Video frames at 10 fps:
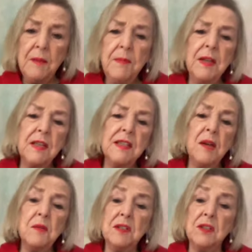Because
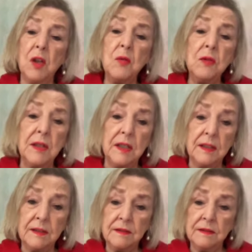I was
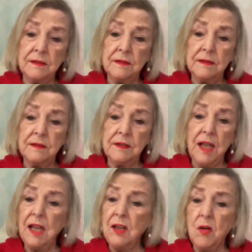lonely,
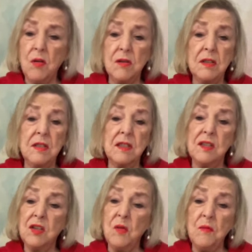I caused
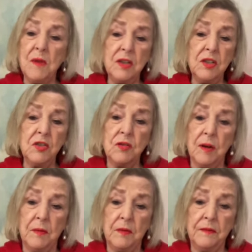so much
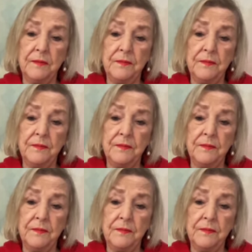trouble.